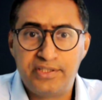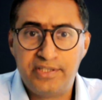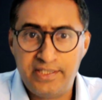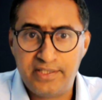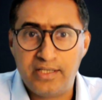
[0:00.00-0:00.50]

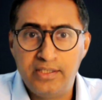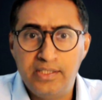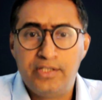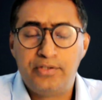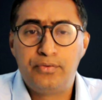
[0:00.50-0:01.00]
data
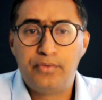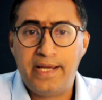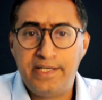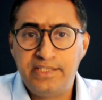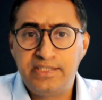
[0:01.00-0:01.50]
to
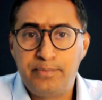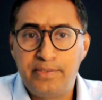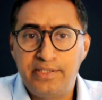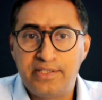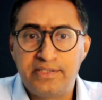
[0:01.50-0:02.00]

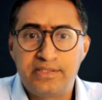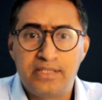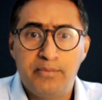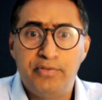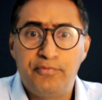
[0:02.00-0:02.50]
anticipate the risk
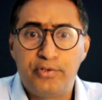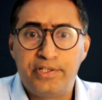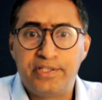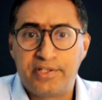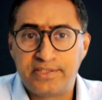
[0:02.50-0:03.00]
before
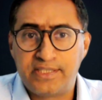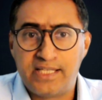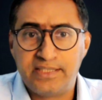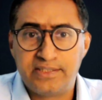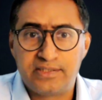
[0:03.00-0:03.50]
it
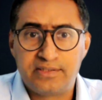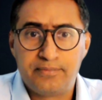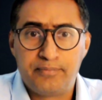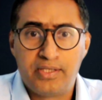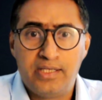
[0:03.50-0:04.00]
crystallizes.
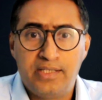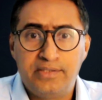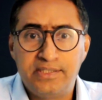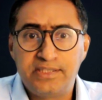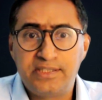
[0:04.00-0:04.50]

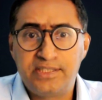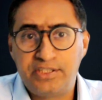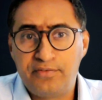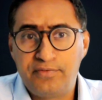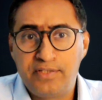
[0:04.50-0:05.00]
This is a
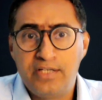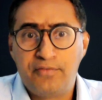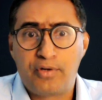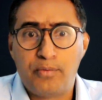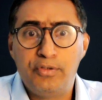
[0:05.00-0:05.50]
shift
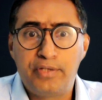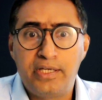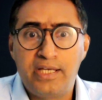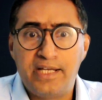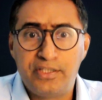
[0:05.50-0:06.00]
from
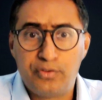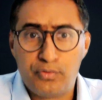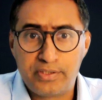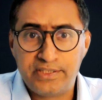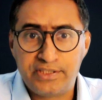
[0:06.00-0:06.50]
looking at the
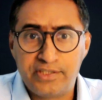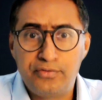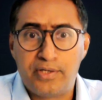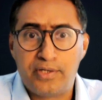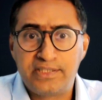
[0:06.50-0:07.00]
correlation
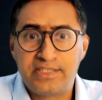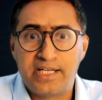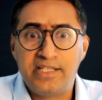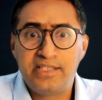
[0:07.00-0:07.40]
to understanding the